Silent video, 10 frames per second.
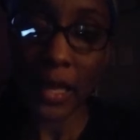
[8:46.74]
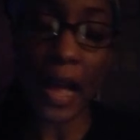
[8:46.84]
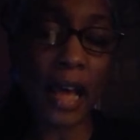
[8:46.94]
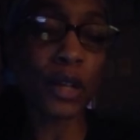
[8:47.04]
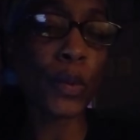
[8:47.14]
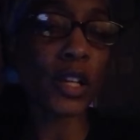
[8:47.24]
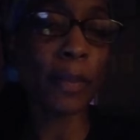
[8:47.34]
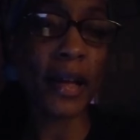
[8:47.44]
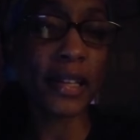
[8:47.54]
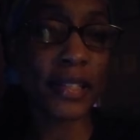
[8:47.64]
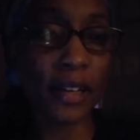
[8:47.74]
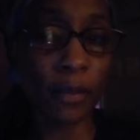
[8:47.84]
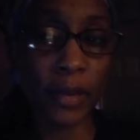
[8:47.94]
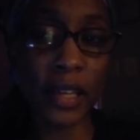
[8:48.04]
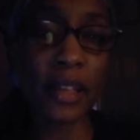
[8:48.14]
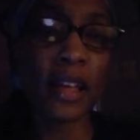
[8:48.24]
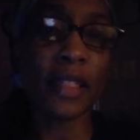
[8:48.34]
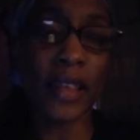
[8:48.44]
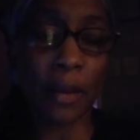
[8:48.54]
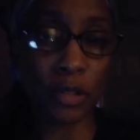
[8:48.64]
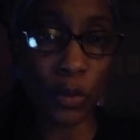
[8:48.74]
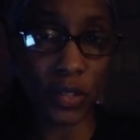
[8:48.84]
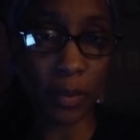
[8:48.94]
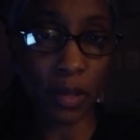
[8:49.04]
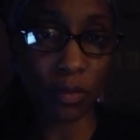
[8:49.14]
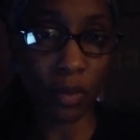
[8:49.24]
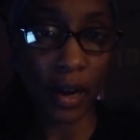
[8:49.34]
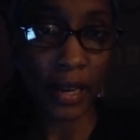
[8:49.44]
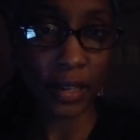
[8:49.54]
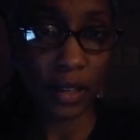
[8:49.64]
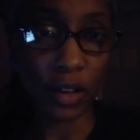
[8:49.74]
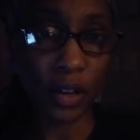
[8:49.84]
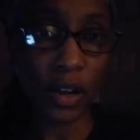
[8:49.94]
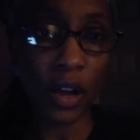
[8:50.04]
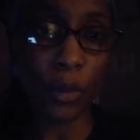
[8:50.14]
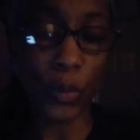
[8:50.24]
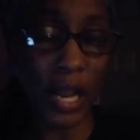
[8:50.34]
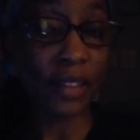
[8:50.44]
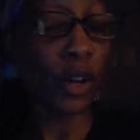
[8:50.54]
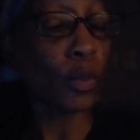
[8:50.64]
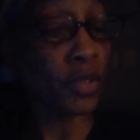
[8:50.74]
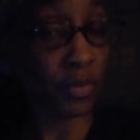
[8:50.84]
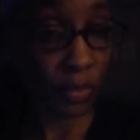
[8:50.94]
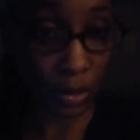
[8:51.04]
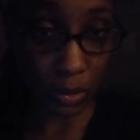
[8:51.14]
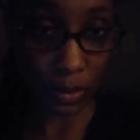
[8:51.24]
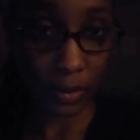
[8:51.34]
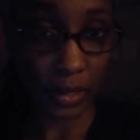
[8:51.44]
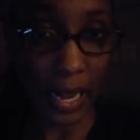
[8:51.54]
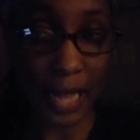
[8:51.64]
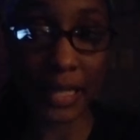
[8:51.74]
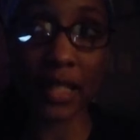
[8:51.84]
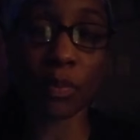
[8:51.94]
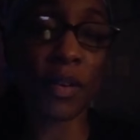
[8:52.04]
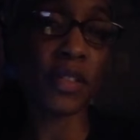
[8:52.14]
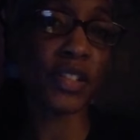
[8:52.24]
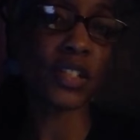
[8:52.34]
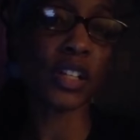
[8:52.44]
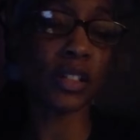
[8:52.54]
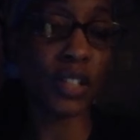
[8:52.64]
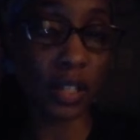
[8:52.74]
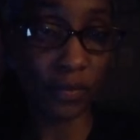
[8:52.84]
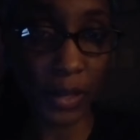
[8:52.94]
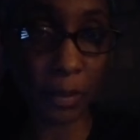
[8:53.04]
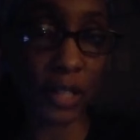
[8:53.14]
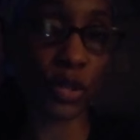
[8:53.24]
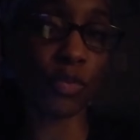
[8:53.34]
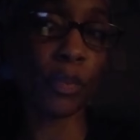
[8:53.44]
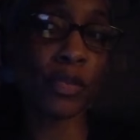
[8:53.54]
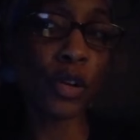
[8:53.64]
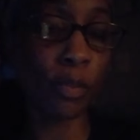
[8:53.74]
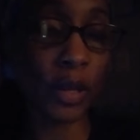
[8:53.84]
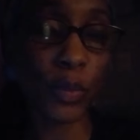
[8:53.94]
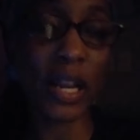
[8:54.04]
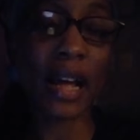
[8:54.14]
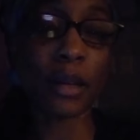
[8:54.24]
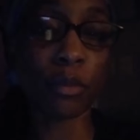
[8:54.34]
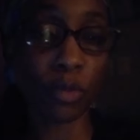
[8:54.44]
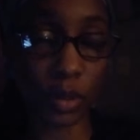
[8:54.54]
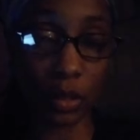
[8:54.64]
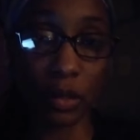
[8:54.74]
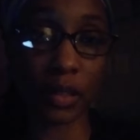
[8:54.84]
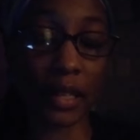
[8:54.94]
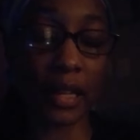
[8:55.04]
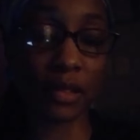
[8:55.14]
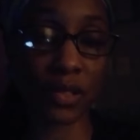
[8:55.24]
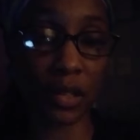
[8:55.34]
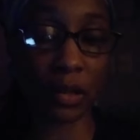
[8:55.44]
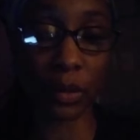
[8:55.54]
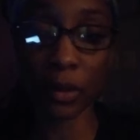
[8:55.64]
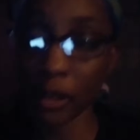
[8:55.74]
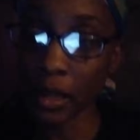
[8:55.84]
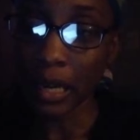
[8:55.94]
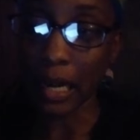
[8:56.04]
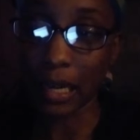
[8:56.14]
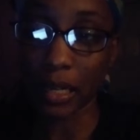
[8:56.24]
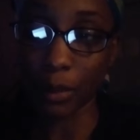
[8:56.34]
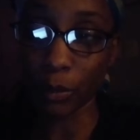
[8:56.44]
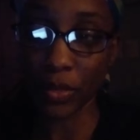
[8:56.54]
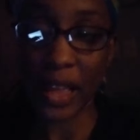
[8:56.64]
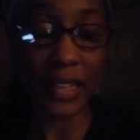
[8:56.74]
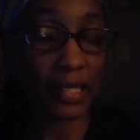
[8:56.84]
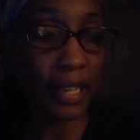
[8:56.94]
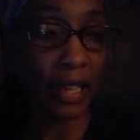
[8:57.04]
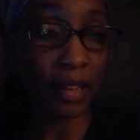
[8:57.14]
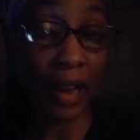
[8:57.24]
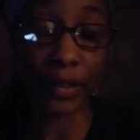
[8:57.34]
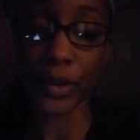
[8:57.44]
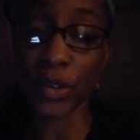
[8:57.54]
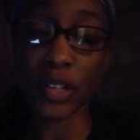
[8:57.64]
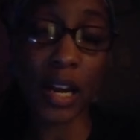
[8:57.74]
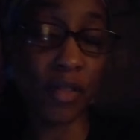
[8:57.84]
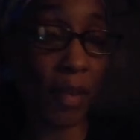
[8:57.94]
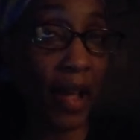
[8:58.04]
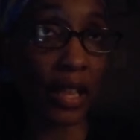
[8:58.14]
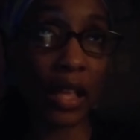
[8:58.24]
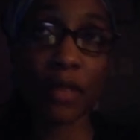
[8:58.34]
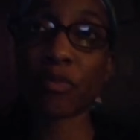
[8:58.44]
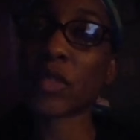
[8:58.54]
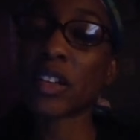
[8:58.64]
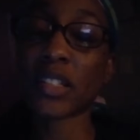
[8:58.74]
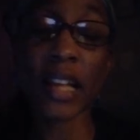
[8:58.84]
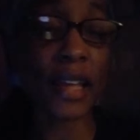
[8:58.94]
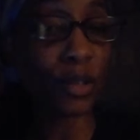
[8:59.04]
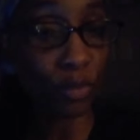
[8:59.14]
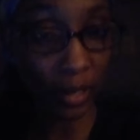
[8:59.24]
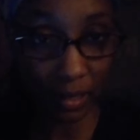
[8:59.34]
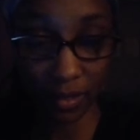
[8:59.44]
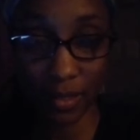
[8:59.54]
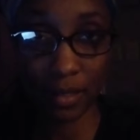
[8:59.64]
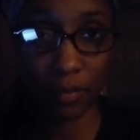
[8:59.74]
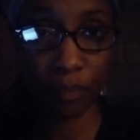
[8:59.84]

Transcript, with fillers: I don't want nobody to tell me that I'm doing something right when I know it's wrong. I need a brother and sister to convict me, to rebuke me when I am wrong. And so, um, with that said, I encourage everybody Stay in the race.